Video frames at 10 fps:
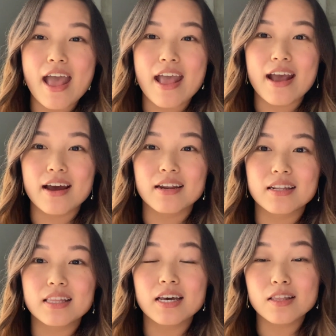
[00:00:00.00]

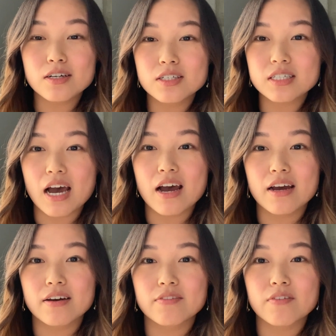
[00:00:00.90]
and the others
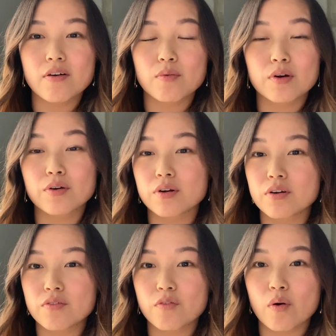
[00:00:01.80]
I've
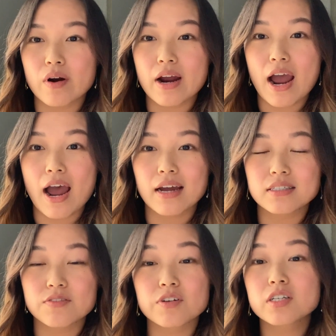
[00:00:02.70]
recruited for
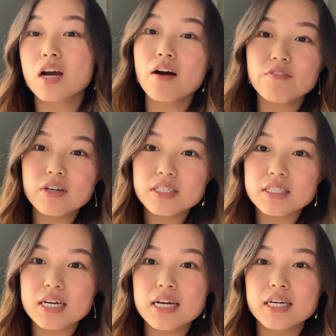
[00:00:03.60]
at different
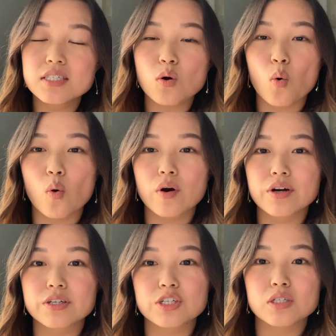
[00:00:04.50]
conferences
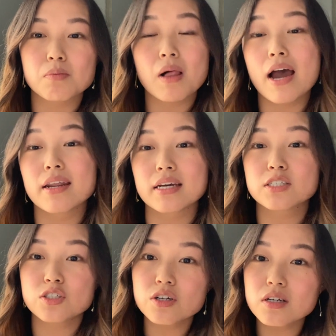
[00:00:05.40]
or just applied
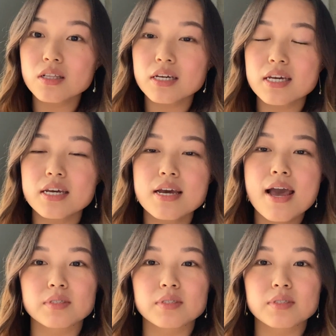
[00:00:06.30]
externally.